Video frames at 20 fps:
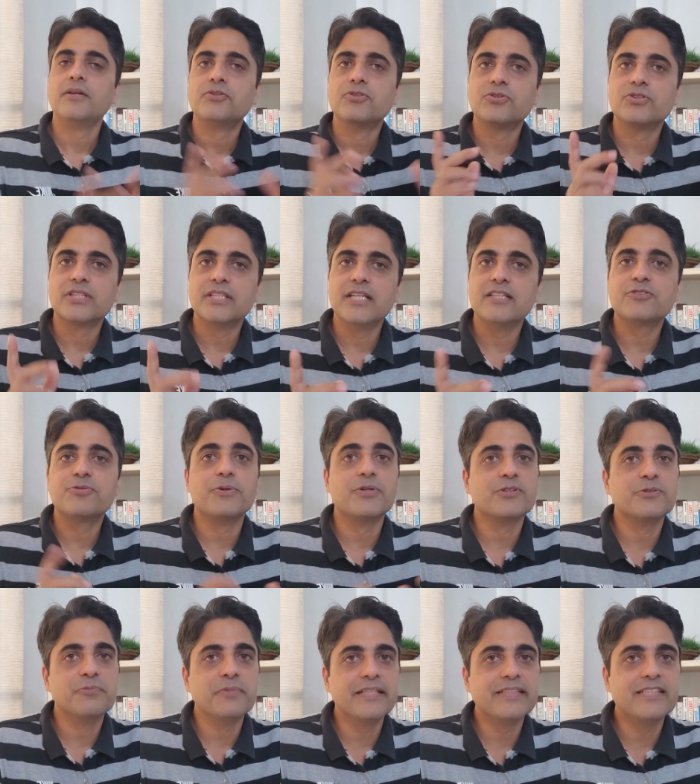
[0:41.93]
So
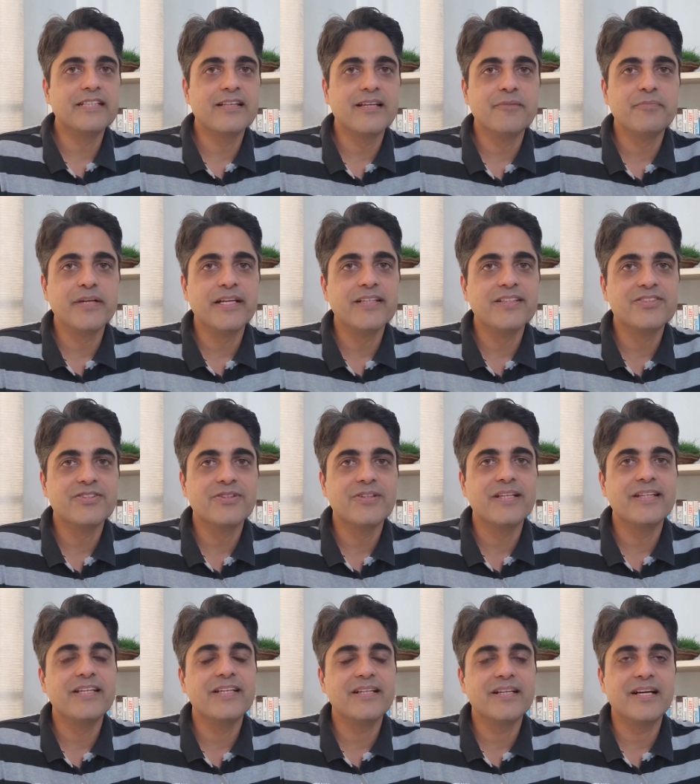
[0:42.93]
Salesforce basically brings
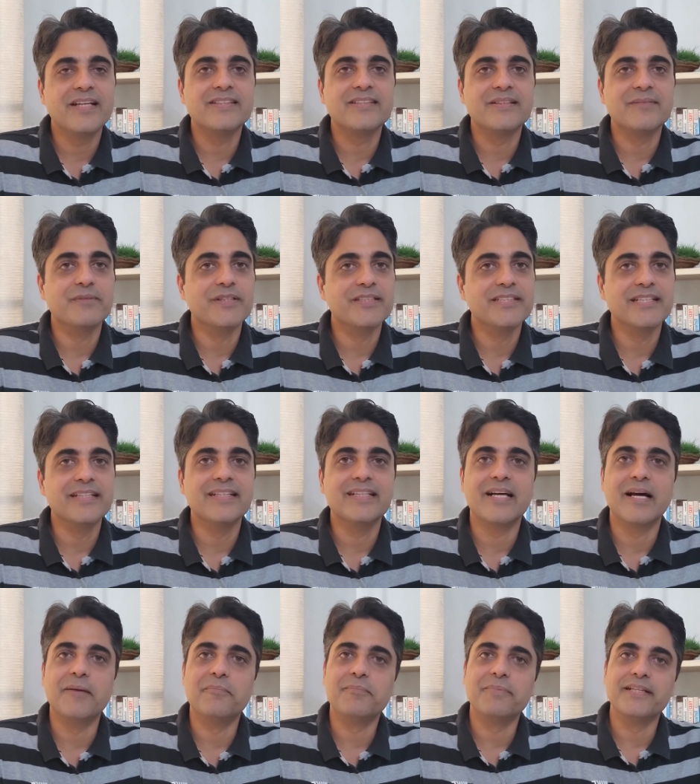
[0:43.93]
together customers and
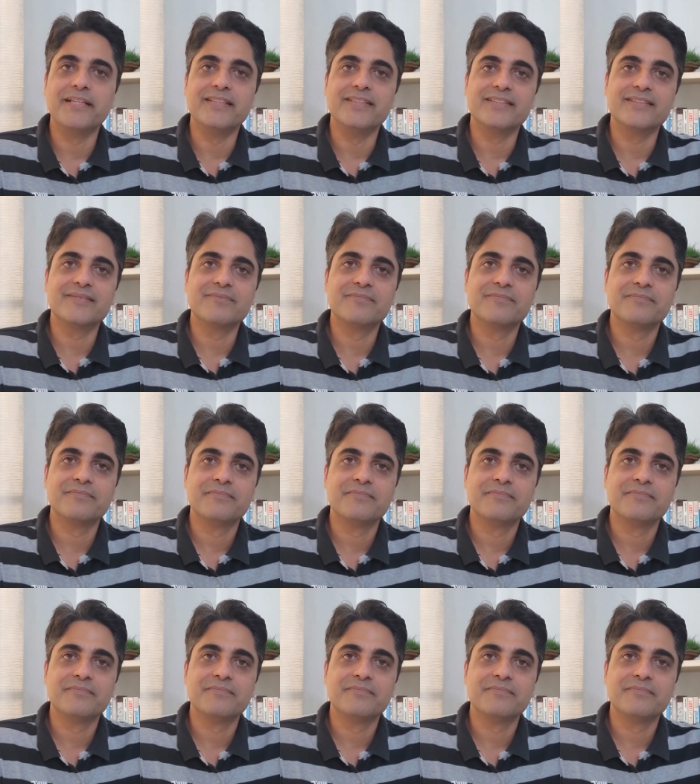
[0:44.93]
companies.